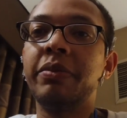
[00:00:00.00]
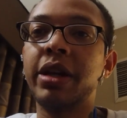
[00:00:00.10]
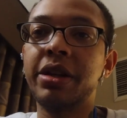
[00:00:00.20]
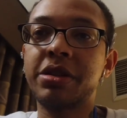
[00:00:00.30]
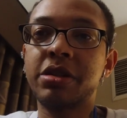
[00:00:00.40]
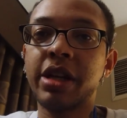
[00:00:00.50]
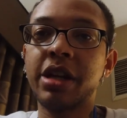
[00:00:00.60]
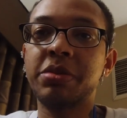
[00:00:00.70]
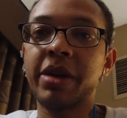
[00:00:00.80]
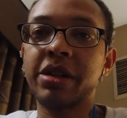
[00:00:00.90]
Each
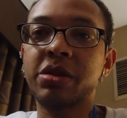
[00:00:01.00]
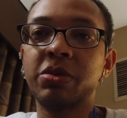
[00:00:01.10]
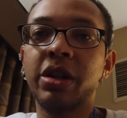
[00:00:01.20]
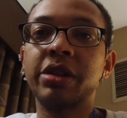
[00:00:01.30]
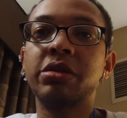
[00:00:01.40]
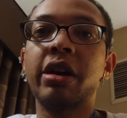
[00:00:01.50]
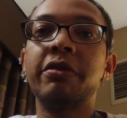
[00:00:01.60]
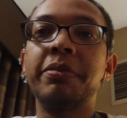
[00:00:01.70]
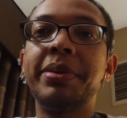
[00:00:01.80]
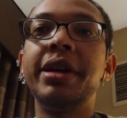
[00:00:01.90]
stage master will also
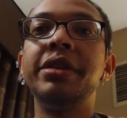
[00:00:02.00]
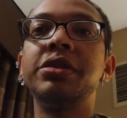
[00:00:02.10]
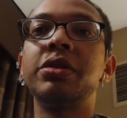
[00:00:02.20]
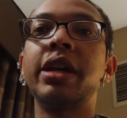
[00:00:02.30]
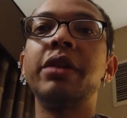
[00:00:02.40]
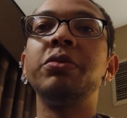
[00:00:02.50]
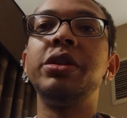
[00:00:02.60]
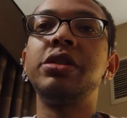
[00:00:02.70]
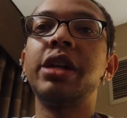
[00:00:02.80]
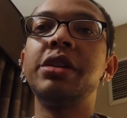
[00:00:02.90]
have a pin so that
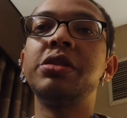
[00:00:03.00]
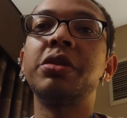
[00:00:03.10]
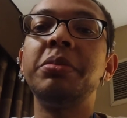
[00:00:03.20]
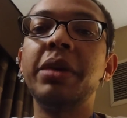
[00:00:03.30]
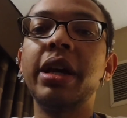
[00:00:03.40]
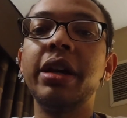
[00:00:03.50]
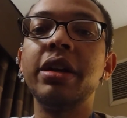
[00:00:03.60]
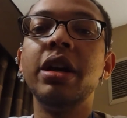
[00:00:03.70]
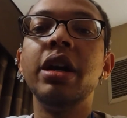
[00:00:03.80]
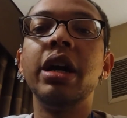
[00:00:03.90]
when changes are
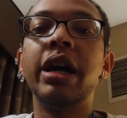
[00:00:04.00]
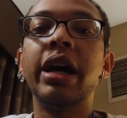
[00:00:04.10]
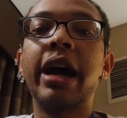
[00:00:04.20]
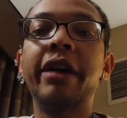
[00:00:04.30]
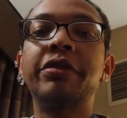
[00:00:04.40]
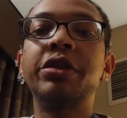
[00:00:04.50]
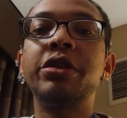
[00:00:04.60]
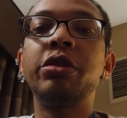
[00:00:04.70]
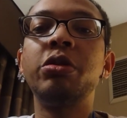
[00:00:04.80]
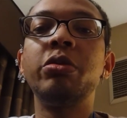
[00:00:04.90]
made,
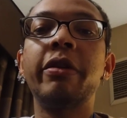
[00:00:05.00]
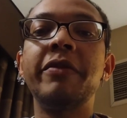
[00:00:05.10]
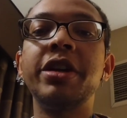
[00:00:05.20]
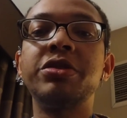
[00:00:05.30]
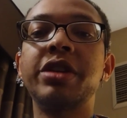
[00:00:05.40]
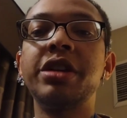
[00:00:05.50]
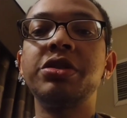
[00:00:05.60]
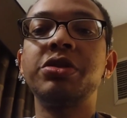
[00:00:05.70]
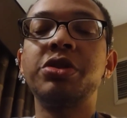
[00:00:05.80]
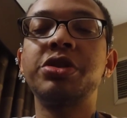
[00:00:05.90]
after you have made your
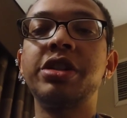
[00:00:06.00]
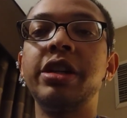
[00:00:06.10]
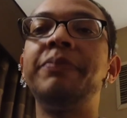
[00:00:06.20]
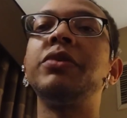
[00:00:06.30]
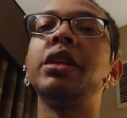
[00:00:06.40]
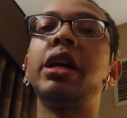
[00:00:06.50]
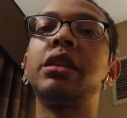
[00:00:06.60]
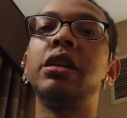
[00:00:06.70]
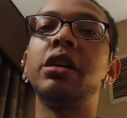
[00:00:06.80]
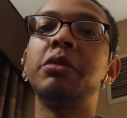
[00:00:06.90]
changes on your sheet,
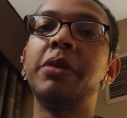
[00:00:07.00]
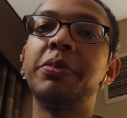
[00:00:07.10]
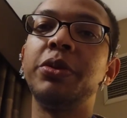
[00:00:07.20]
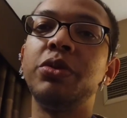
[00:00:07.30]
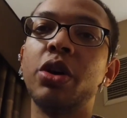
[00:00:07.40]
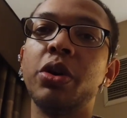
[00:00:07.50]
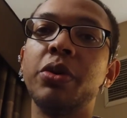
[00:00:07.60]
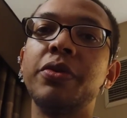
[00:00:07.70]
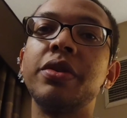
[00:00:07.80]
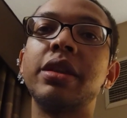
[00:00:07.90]
let the other people
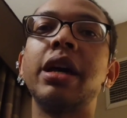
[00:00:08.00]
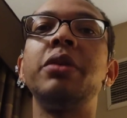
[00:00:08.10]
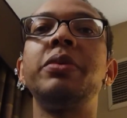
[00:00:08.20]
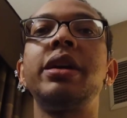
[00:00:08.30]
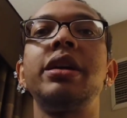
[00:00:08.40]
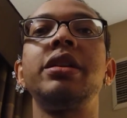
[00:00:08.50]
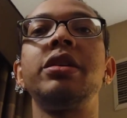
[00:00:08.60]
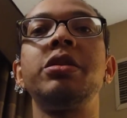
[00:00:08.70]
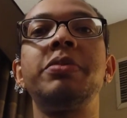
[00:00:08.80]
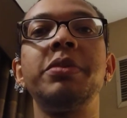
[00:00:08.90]
know. That way
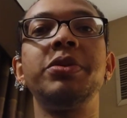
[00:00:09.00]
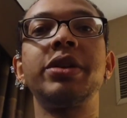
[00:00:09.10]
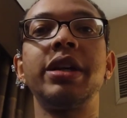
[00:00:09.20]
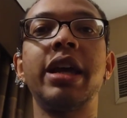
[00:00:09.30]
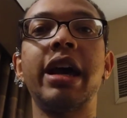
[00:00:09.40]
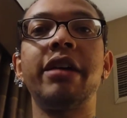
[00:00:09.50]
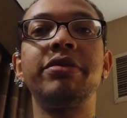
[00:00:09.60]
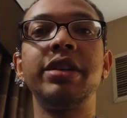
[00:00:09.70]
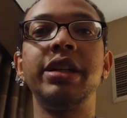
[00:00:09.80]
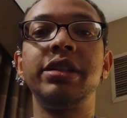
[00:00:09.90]
the other people can
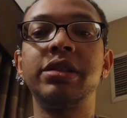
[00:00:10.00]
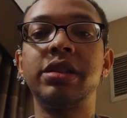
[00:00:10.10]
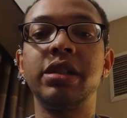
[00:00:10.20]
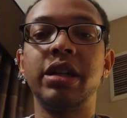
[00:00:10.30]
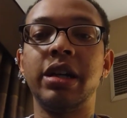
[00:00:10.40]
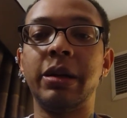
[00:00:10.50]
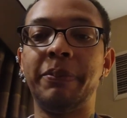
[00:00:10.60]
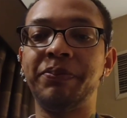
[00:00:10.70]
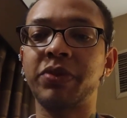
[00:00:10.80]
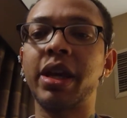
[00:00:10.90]
have things
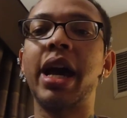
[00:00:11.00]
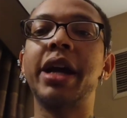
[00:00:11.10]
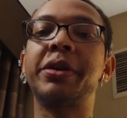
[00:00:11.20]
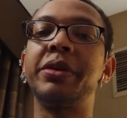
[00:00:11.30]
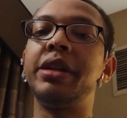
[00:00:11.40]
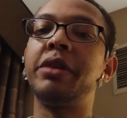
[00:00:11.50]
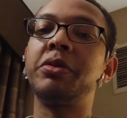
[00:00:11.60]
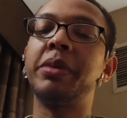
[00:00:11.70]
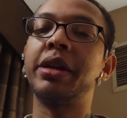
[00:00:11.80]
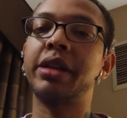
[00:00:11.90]
accurate and
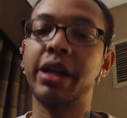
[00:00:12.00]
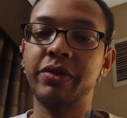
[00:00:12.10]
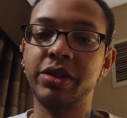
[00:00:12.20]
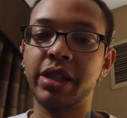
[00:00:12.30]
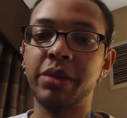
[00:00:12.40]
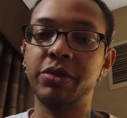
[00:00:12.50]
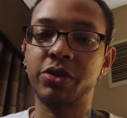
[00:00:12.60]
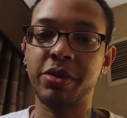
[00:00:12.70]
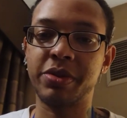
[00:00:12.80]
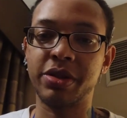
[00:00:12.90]
everybody can have the same
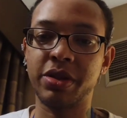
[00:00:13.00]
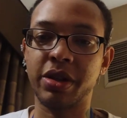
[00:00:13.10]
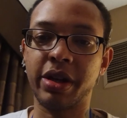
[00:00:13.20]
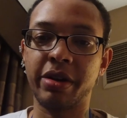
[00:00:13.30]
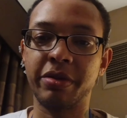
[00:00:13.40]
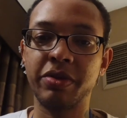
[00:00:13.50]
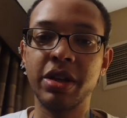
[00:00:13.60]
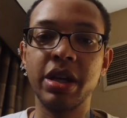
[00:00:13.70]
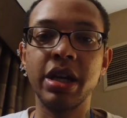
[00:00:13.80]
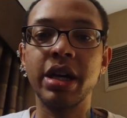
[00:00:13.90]
descriptions taken care of.
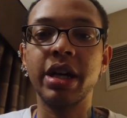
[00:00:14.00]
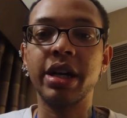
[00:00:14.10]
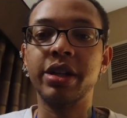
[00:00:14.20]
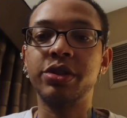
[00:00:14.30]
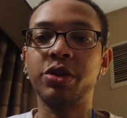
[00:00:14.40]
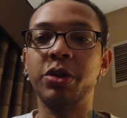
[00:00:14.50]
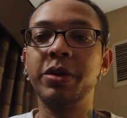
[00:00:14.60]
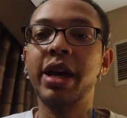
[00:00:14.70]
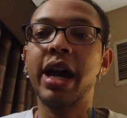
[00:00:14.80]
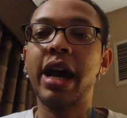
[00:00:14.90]

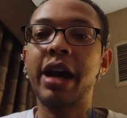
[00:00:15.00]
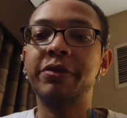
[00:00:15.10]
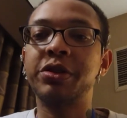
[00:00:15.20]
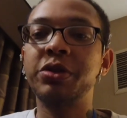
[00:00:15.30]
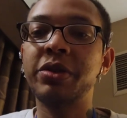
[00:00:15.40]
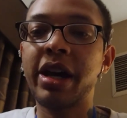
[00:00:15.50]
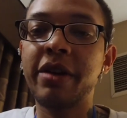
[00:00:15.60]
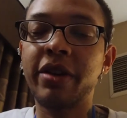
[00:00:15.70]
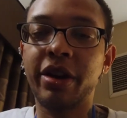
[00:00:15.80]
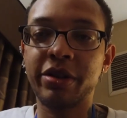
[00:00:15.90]
So after you
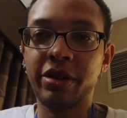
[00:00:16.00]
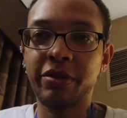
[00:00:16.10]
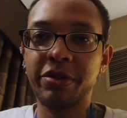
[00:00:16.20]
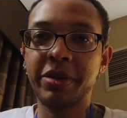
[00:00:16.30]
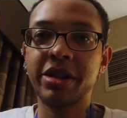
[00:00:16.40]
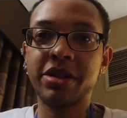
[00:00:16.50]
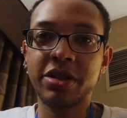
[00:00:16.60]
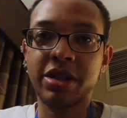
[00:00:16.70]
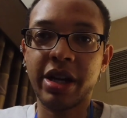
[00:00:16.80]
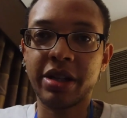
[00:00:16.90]
have all your
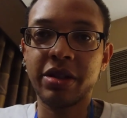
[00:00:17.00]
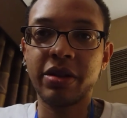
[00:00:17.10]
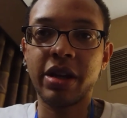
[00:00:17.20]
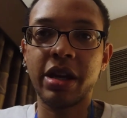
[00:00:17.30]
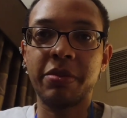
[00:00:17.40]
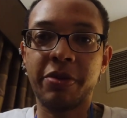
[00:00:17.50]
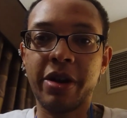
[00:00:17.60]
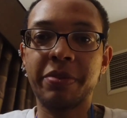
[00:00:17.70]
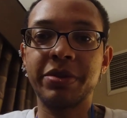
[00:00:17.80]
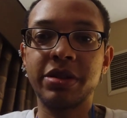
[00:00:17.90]
information checked and
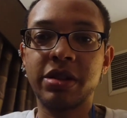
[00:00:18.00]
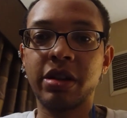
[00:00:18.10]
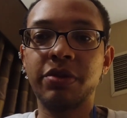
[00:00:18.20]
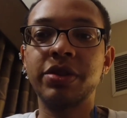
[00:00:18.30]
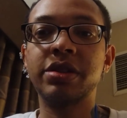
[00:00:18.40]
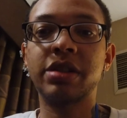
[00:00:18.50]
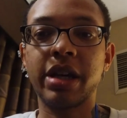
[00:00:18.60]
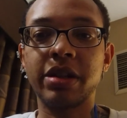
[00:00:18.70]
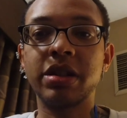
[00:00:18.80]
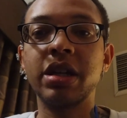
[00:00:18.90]
prep and stuff is
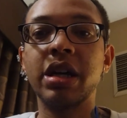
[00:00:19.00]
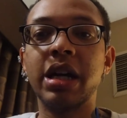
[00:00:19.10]
set,